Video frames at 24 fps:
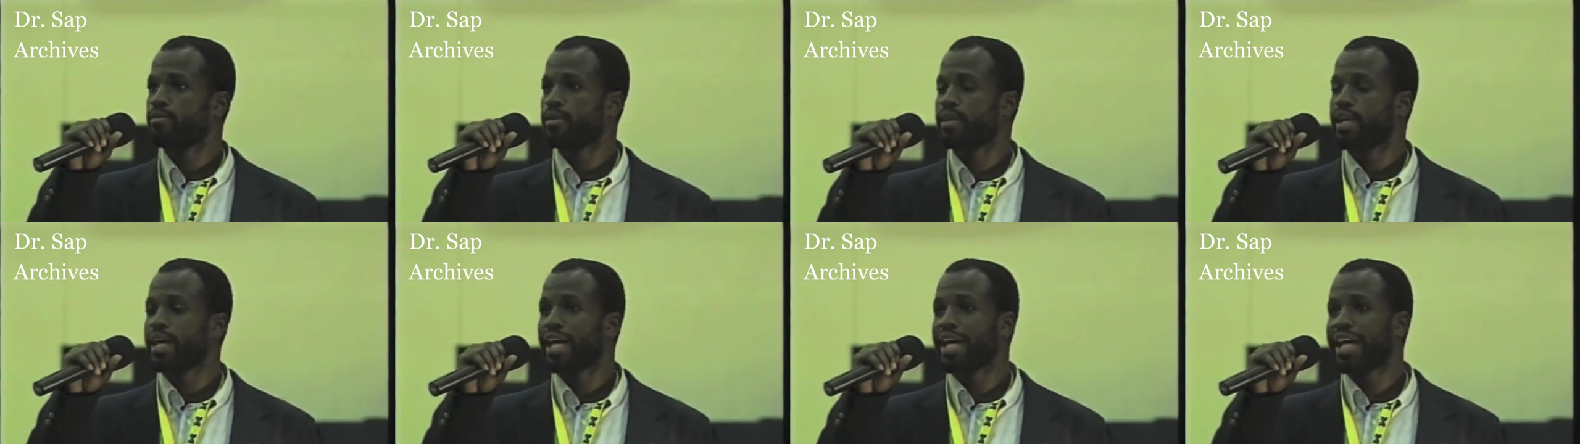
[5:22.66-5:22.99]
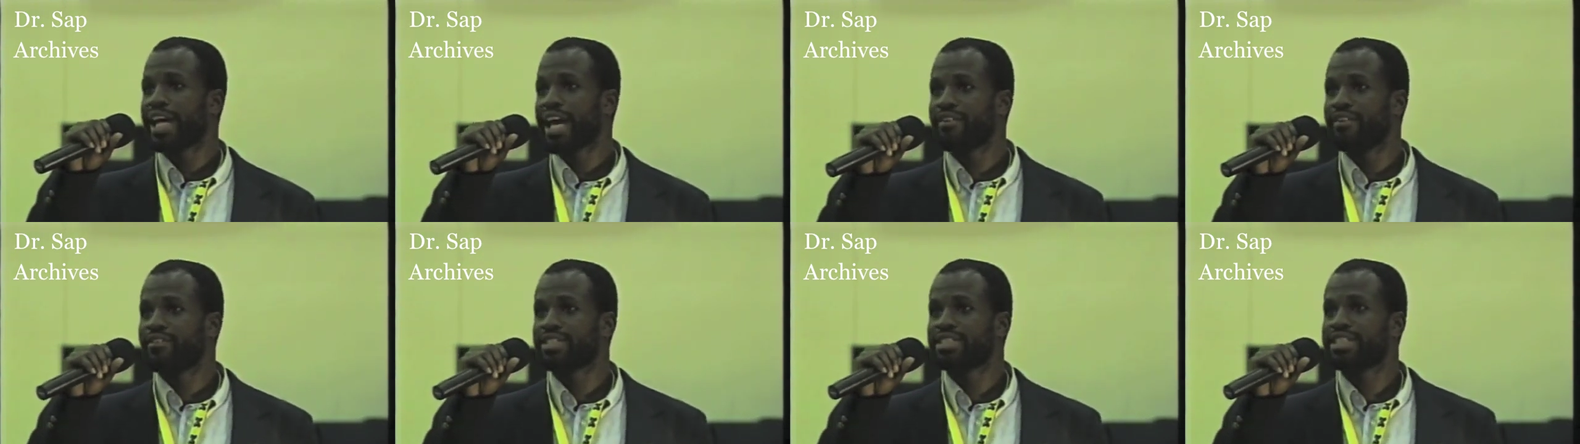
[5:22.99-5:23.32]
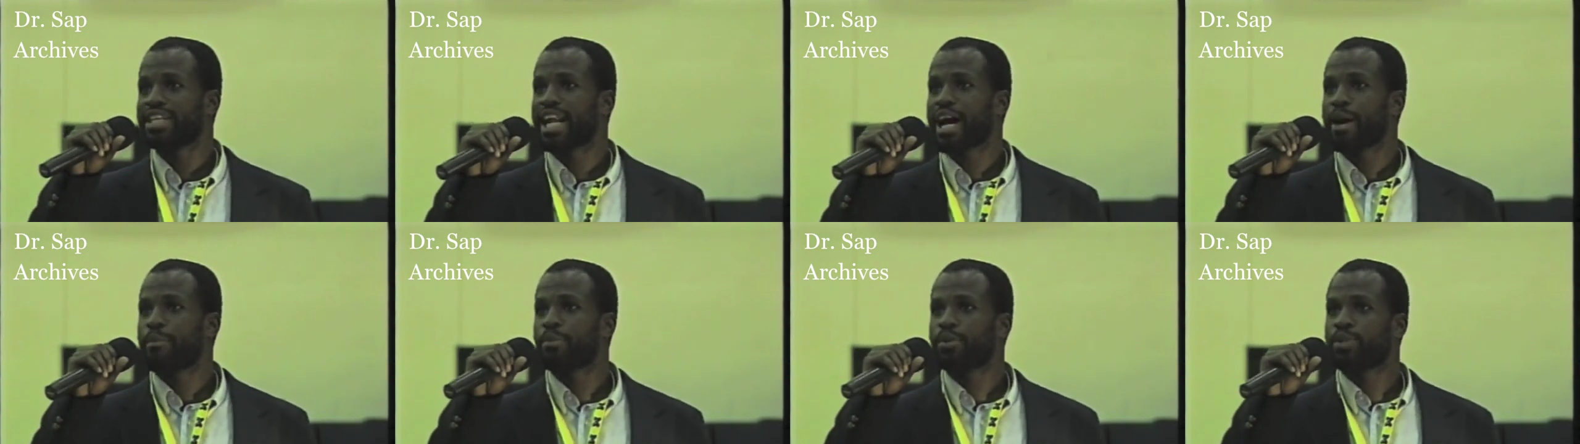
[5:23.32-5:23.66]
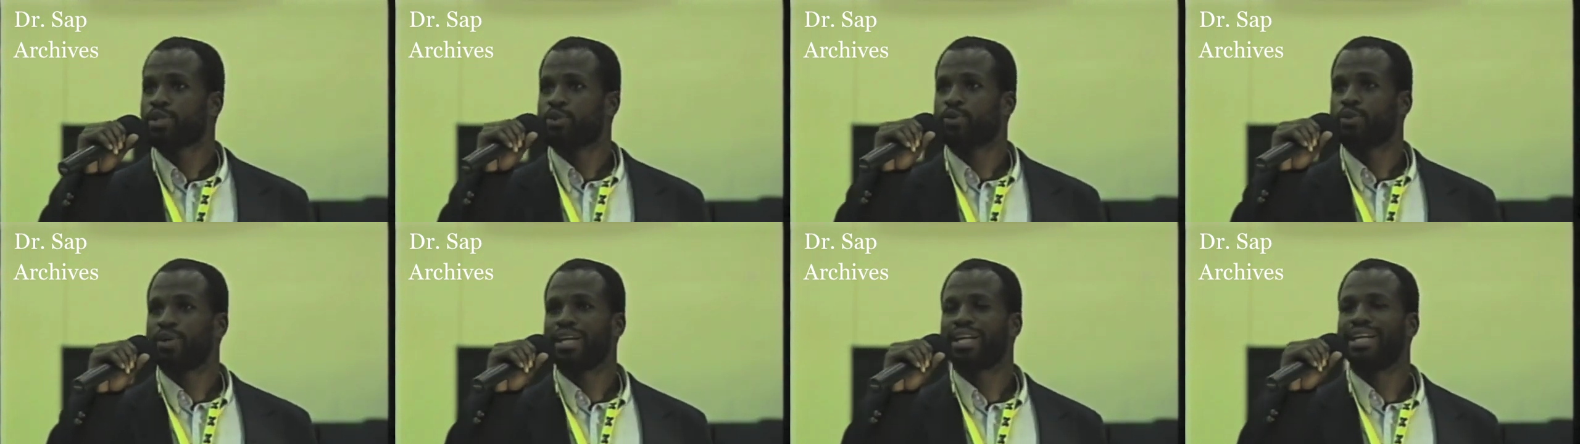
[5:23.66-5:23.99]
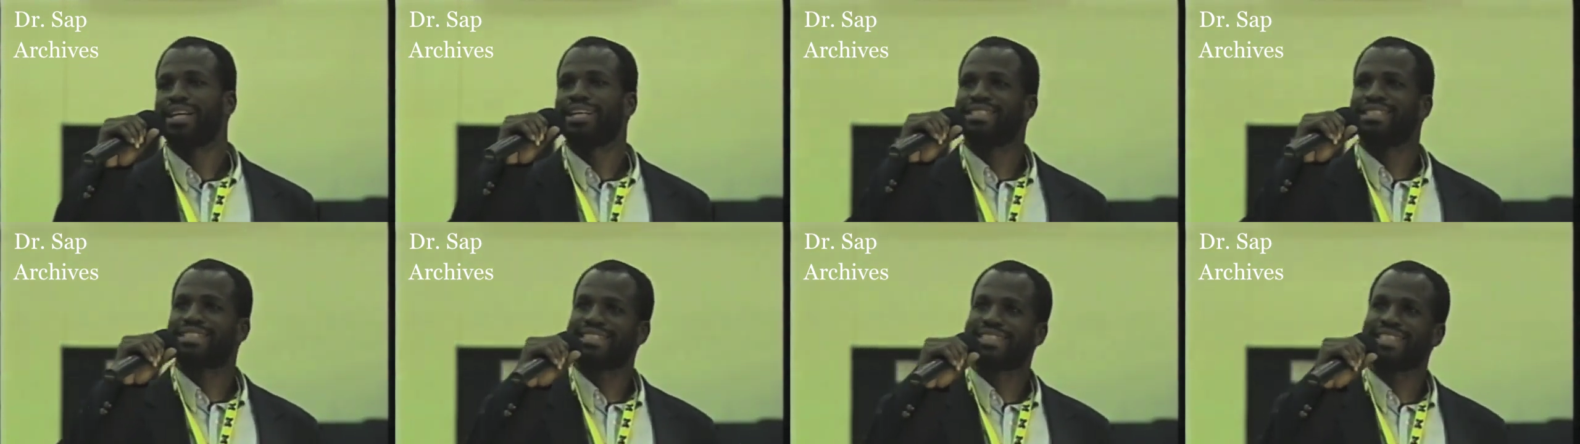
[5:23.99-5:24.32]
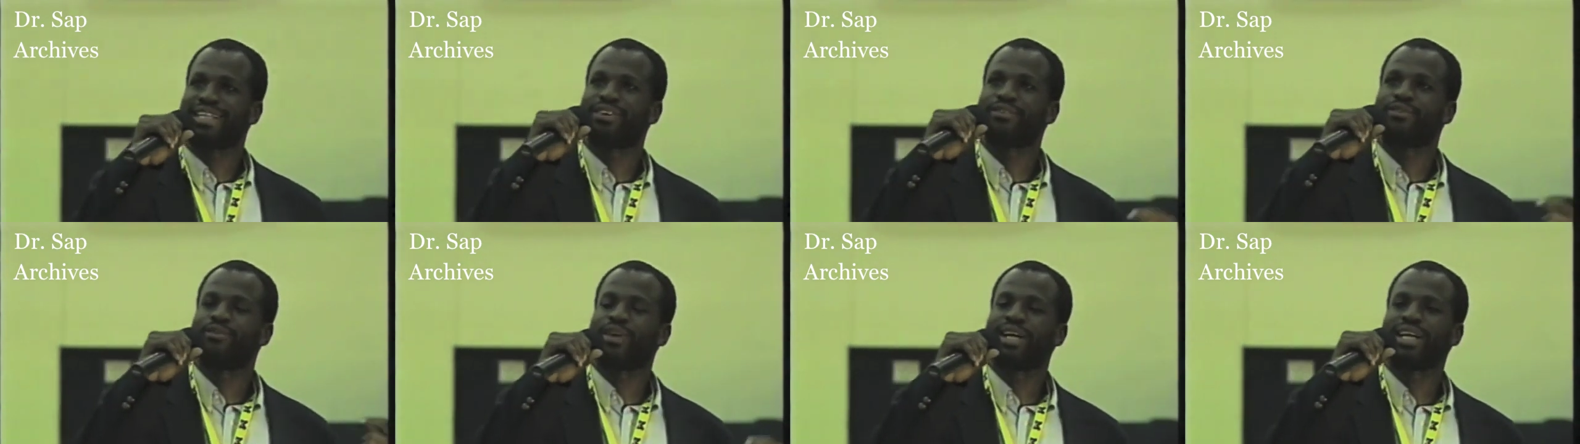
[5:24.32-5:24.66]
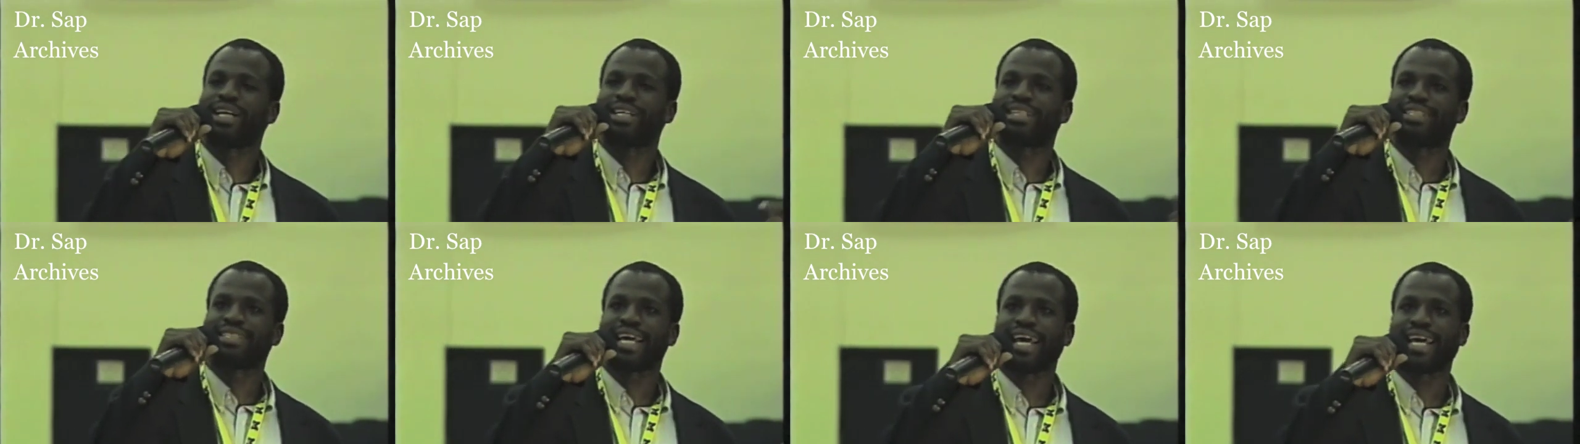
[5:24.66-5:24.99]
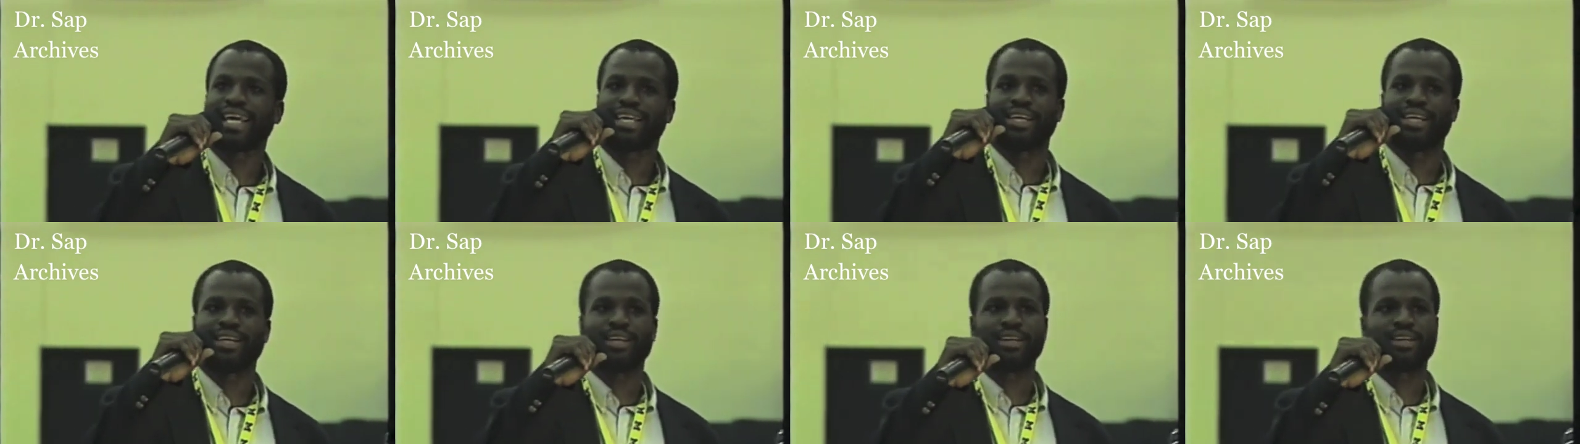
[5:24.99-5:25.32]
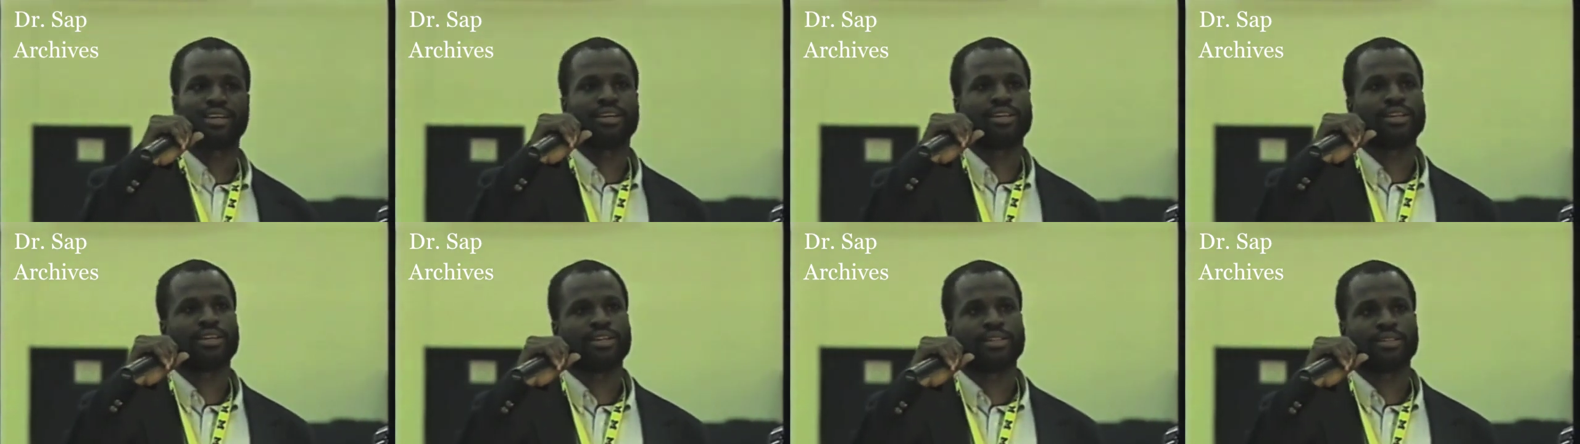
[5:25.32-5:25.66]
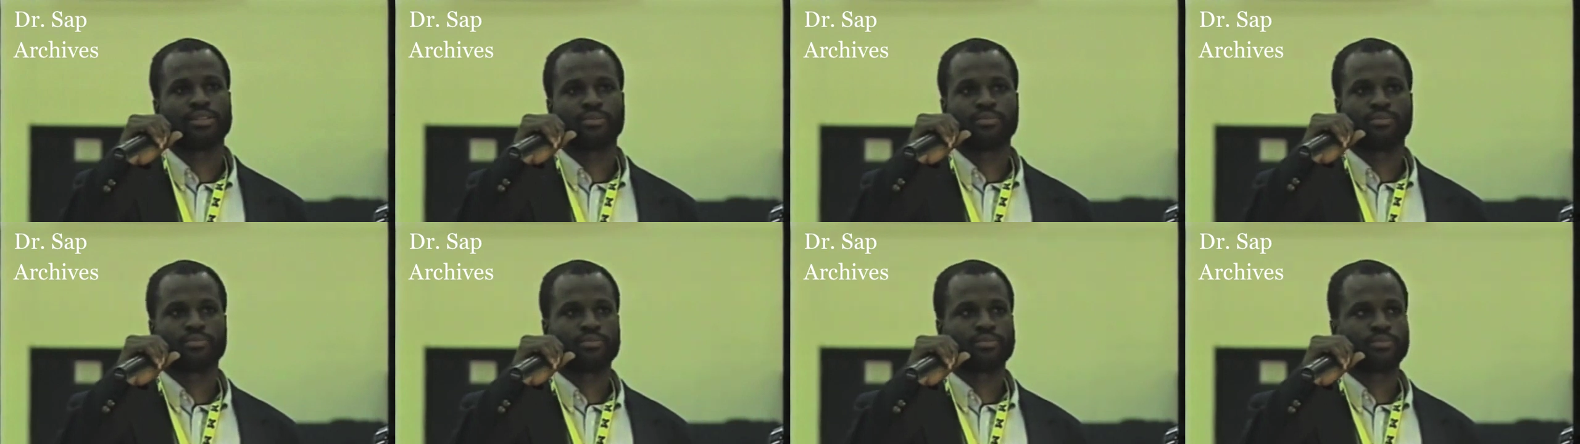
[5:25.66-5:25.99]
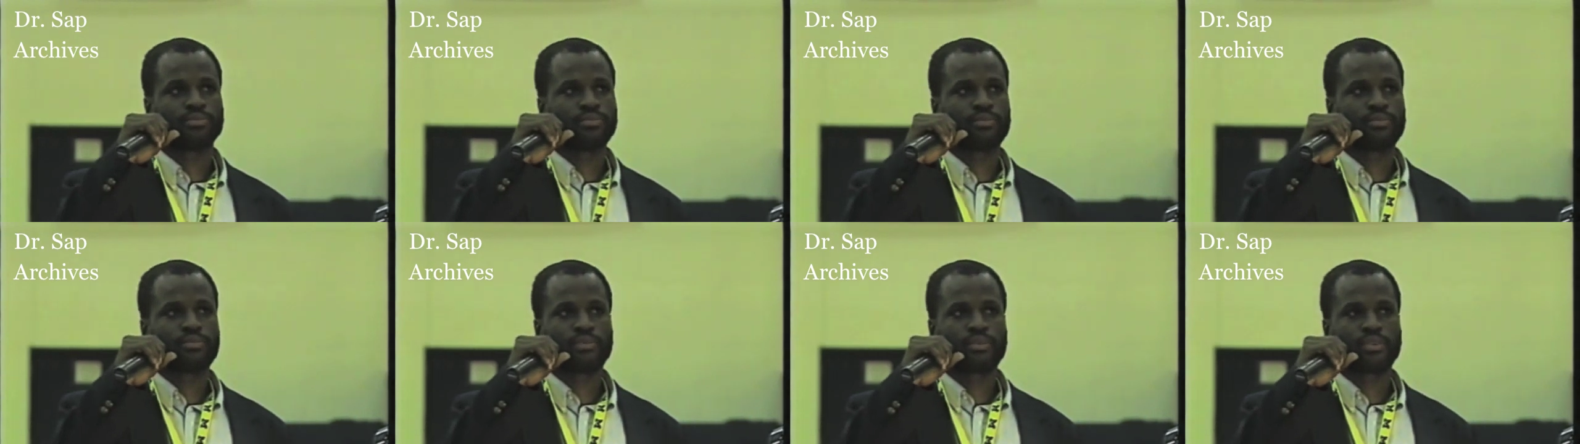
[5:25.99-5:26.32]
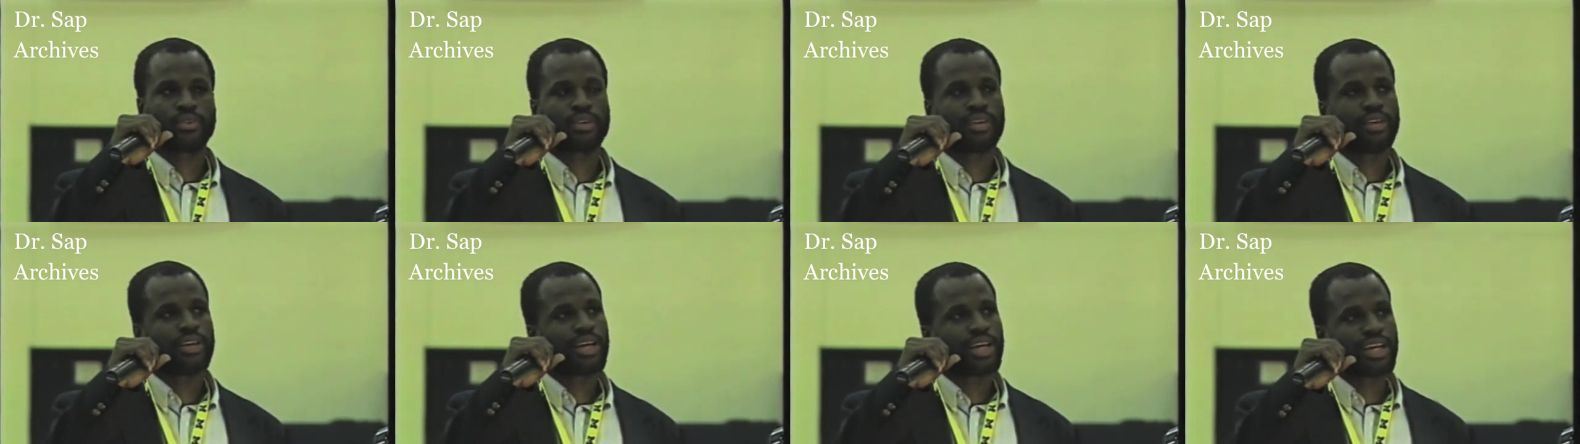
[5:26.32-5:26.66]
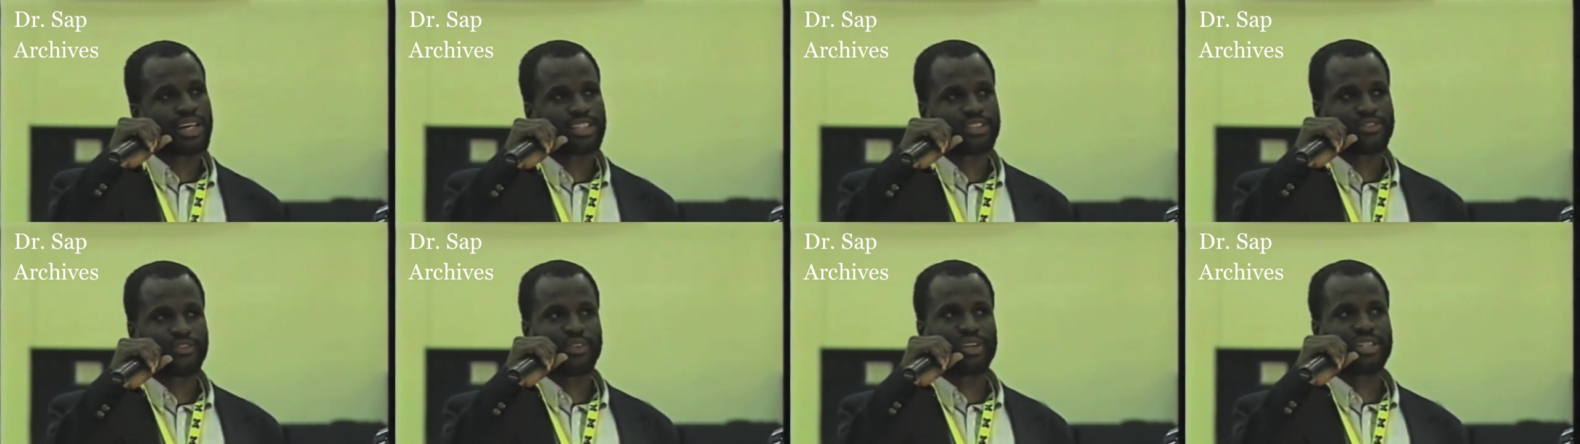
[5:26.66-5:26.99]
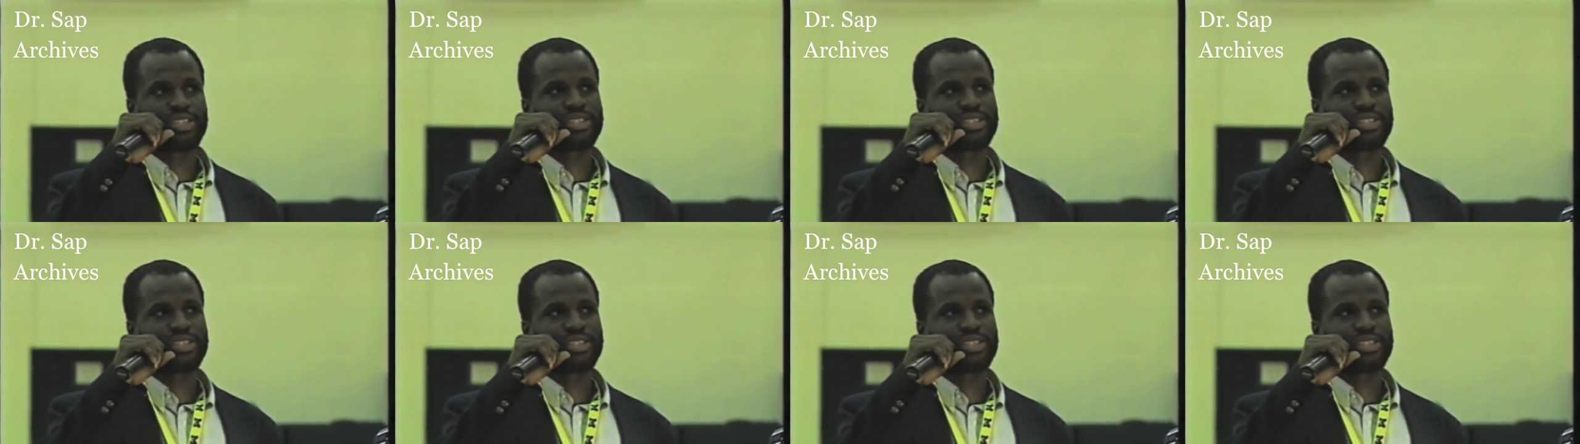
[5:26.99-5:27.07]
It gave us an opportunity to see if we could take it. Because for the